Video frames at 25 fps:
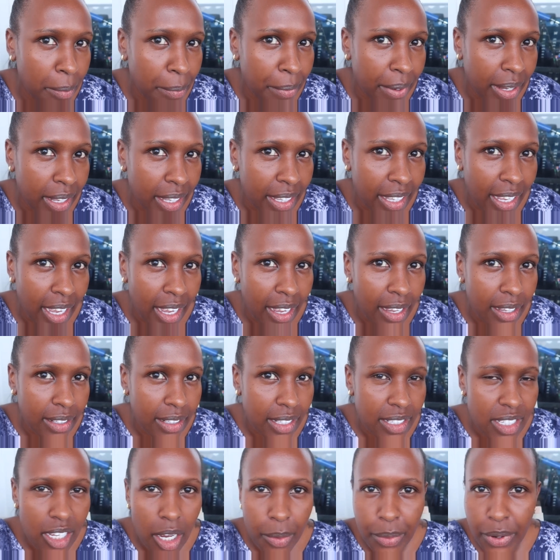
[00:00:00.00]
But yeah,
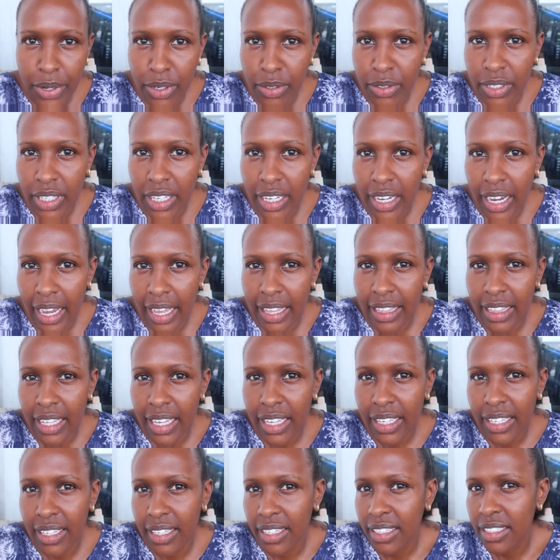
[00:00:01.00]
that's how we're looking. I
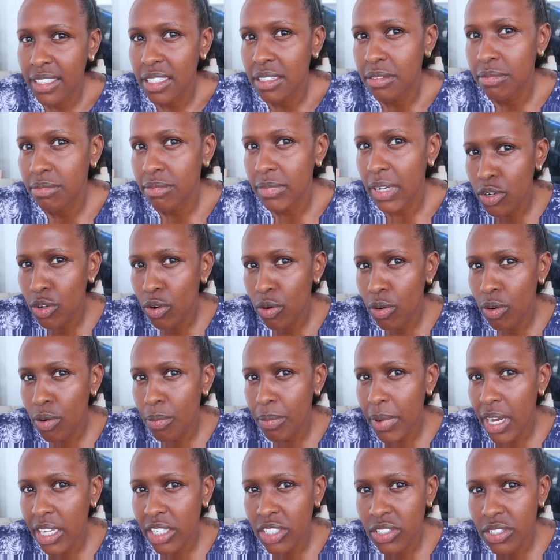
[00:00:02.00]
like it.
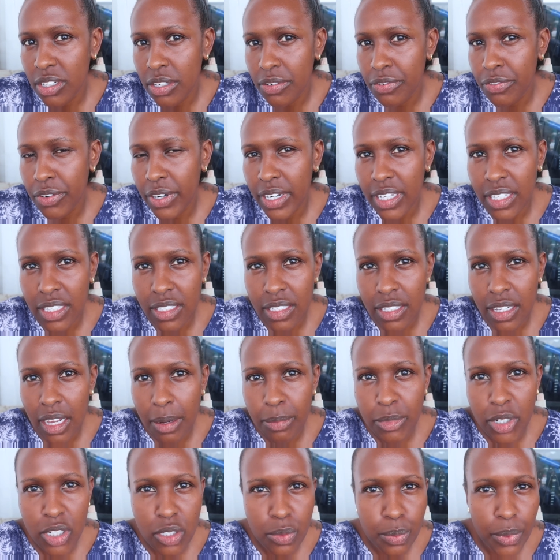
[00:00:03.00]
No much difference.
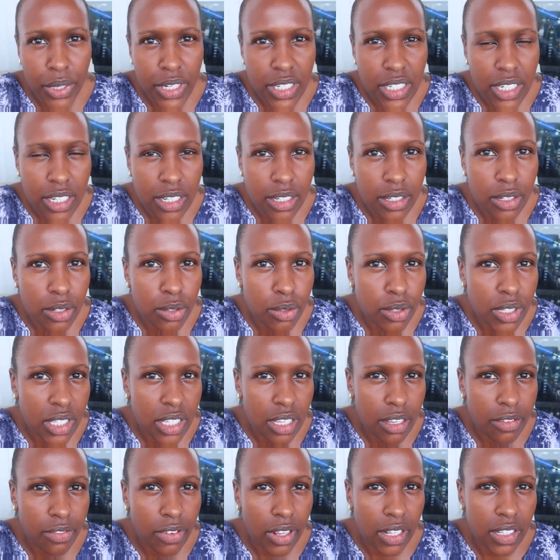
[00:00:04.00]
I'm just waiting to
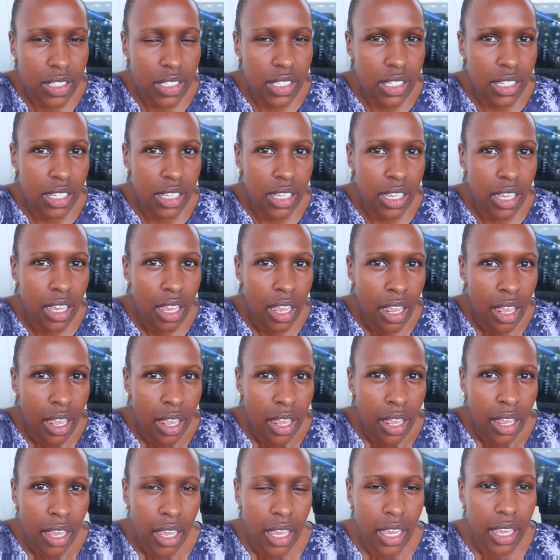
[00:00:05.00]
see if I'll see
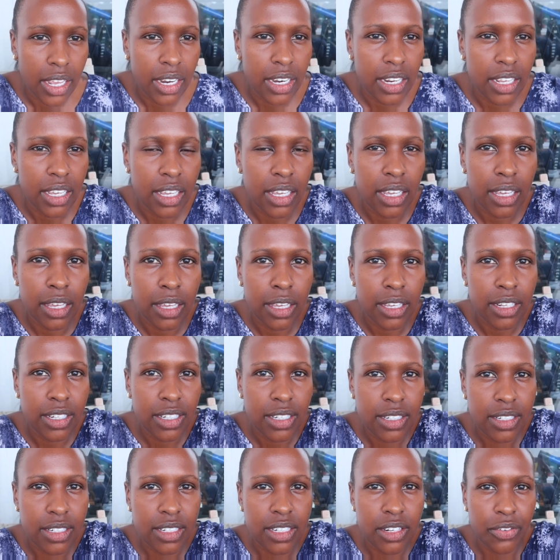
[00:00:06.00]
any
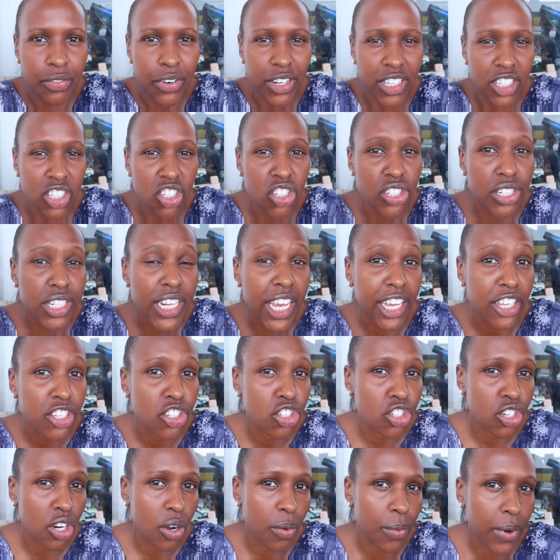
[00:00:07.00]
difference
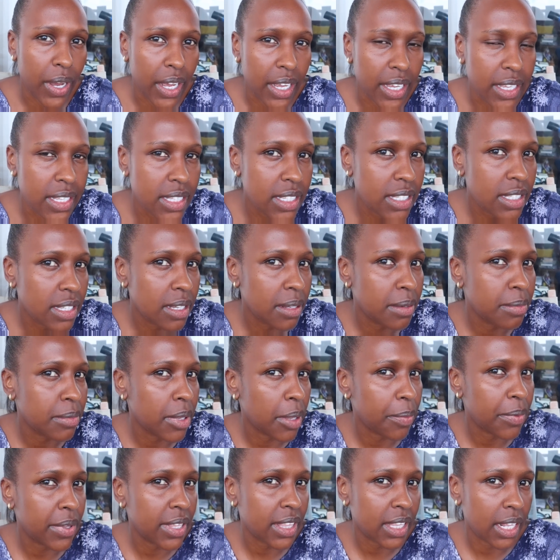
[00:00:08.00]
texture wise
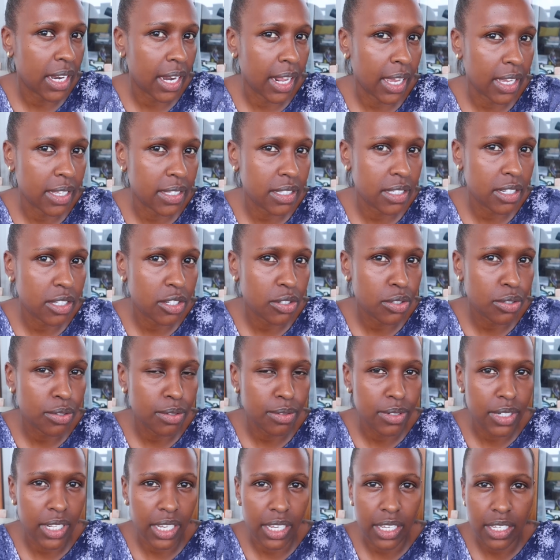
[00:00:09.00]
maybe in the next
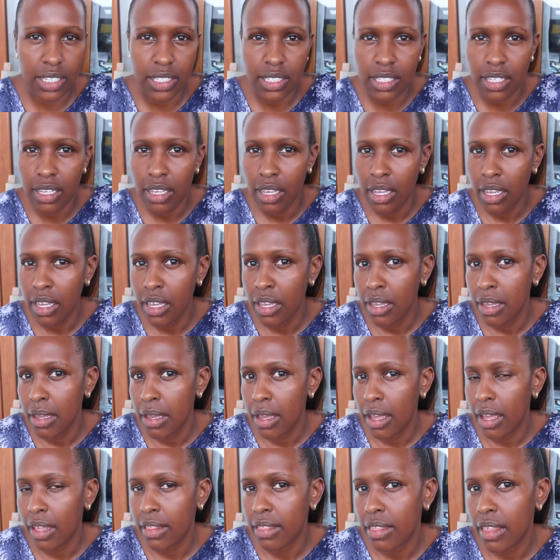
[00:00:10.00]
2 days,
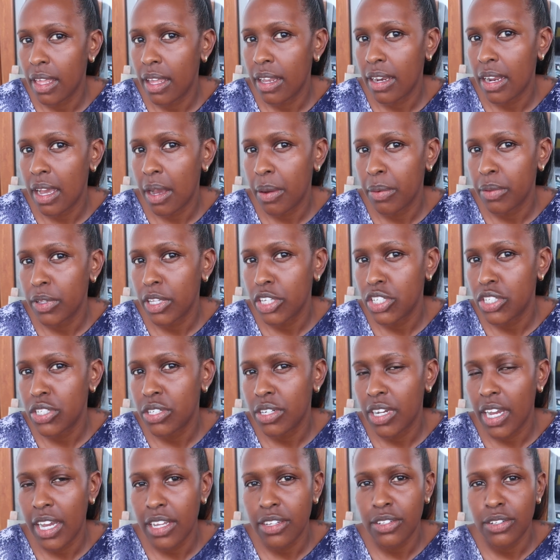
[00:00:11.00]
and then I will
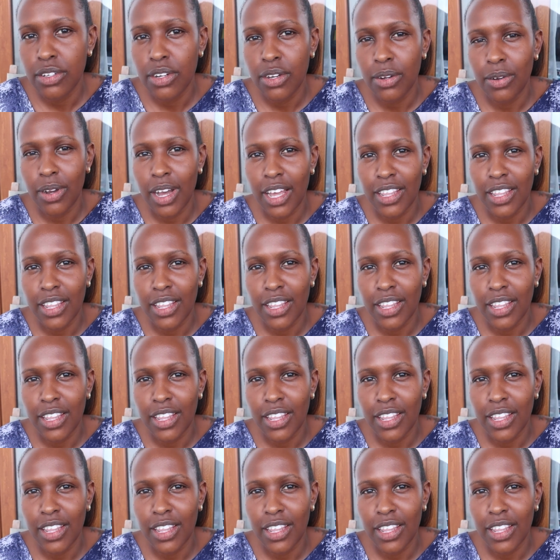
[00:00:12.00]
let you guys know.